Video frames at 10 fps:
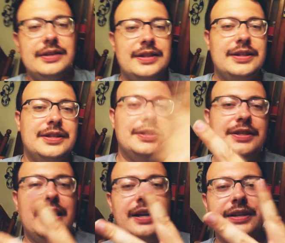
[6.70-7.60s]
This is
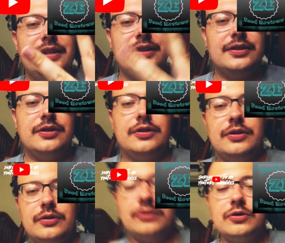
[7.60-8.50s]
Zach Eats.
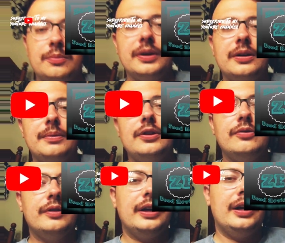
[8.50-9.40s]
So we're gonna be
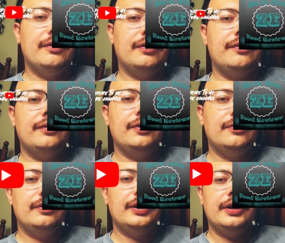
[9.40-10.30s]
doing a
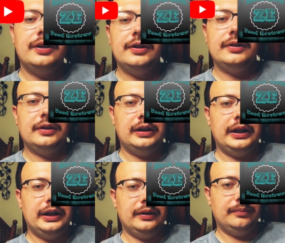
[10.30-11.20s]
review here,
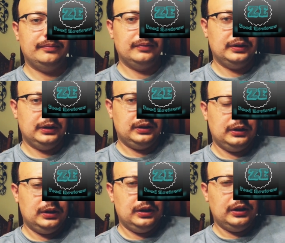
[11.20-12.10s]

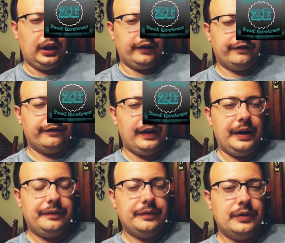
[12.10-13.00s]
like
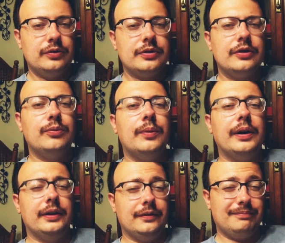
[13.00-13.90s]
5 reviews into one.
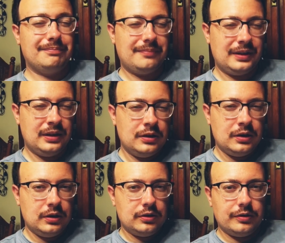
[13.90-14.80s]

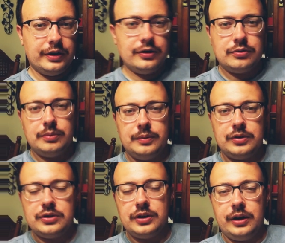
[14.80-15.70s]
So here's what we'll
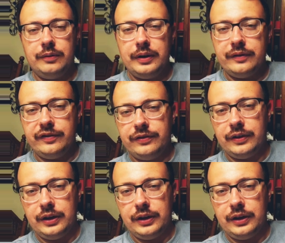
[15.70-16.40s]
start with.